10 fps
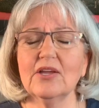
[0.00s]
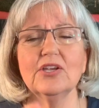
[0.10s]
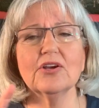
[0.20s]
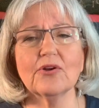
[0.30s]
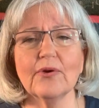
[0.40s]

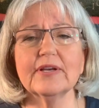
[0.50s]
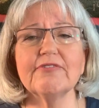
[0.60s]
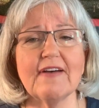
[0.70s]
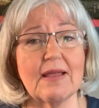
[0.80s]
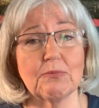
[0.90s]
you're going to
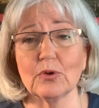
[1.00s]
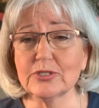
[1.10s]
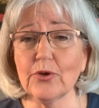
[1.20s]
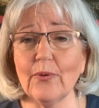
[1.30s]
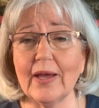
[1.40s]
find more
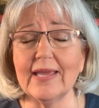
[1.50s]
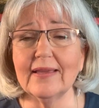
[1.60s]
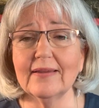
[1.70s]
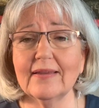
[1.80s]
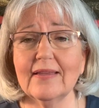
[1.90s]
joy
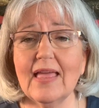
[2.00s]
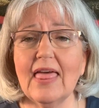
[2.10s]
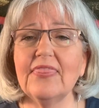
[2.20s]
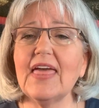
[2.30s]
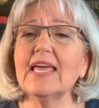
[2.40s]

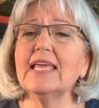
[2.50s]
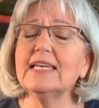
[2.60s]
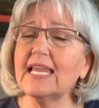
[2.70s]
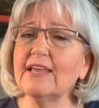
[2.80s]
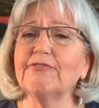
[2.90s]

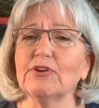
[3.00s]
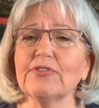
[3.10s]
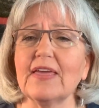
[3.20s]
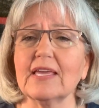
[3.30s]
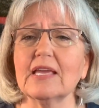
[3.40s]
than if you're
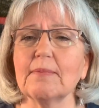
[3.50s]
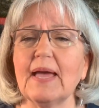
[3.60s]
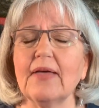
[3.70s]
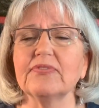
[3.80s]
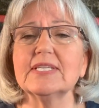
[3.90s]
thinking
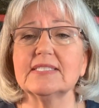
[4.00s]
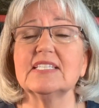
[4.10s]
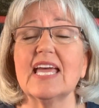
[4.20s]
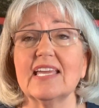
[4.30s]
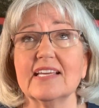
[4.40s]
about this
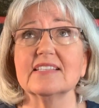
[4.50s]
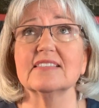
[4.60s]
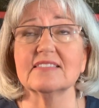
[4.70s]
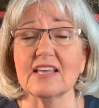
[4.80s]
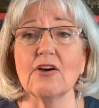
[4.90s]
day is
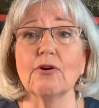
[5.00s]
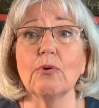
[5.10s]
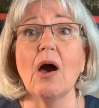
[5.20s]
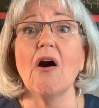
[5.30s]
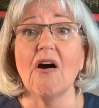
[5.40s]
so
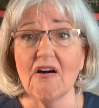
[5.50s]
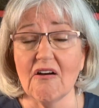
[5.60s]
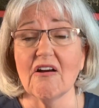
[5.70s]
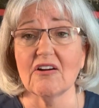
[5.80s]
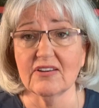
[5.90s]

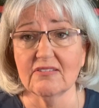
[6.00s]
hard.